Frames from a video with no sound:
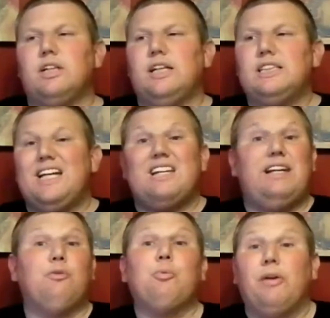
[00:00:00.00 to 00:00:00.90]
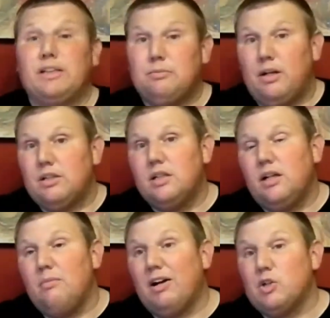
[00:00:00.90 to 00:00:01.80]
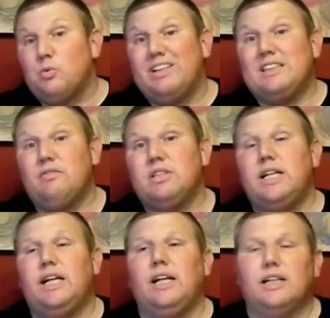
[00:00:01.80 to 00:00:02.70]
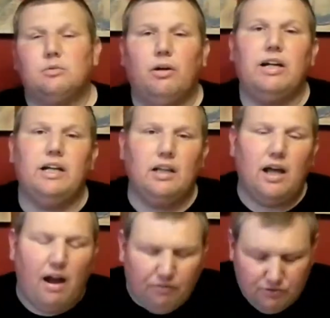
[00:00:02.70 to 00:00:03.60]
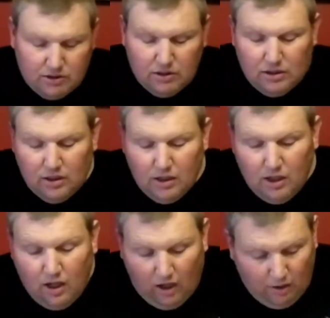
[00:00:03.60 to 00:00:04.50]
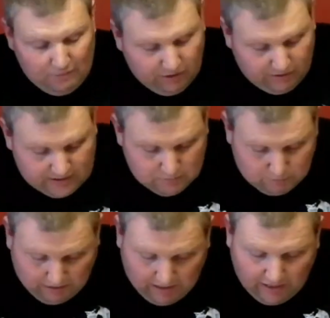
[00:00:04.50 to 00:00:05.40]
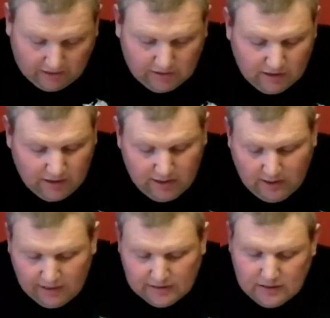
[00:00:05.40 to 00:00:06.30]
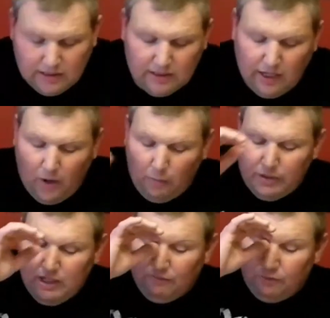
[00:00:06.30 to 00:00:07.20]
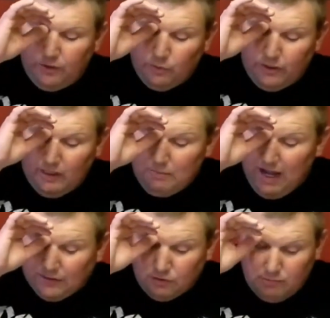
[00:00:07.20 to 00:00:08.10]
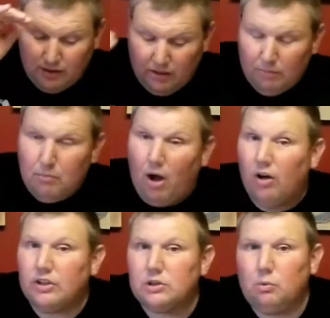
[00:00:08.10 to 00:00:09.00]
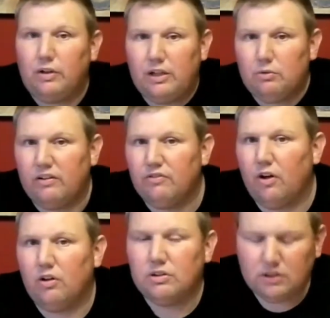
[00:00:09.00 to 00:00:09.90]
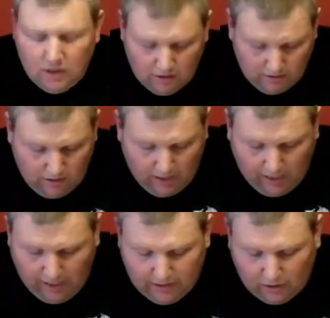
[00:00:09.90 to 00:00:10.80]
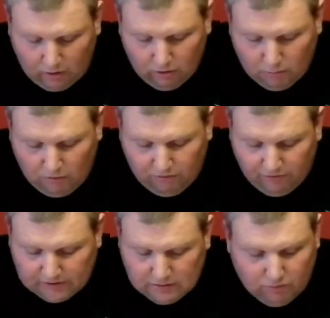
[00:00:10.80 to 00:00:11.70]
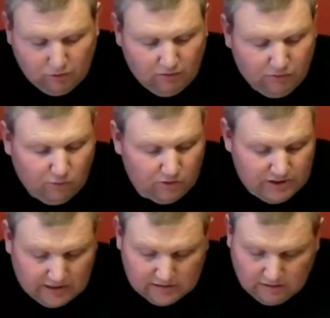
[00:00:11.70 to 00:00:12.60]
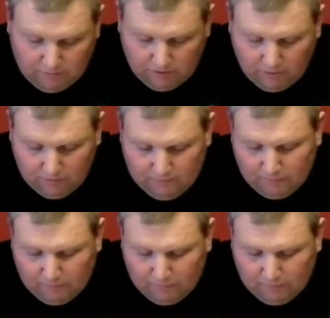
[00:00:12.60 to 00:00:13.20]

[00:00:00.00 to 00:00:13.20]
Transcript: I guess he had a knee replacement. And back in 2017, that's why he left. Here he is back. He said that we definitely will get a match from him August 20th, 21st at Global Festival for GSW.